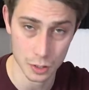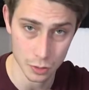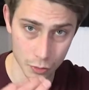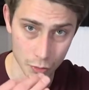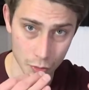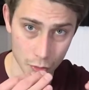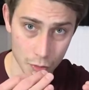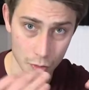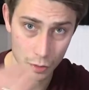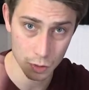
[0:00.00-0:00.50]

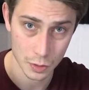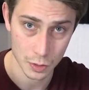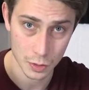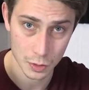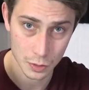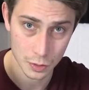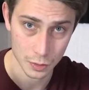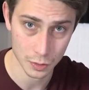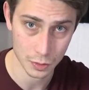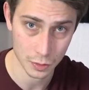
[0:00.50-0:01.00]
to
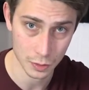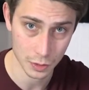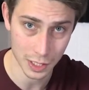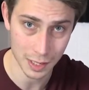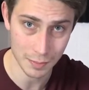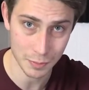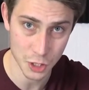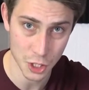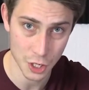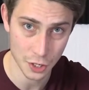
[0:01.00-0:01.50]

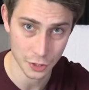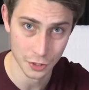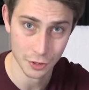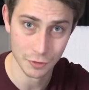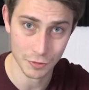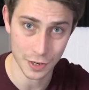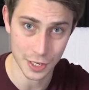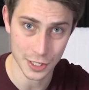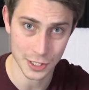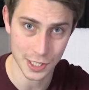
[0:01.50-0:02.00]
capture your
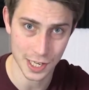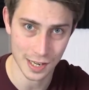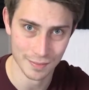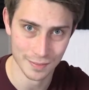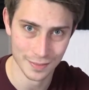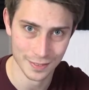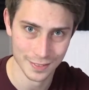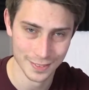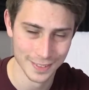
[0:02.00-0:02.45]
face cam.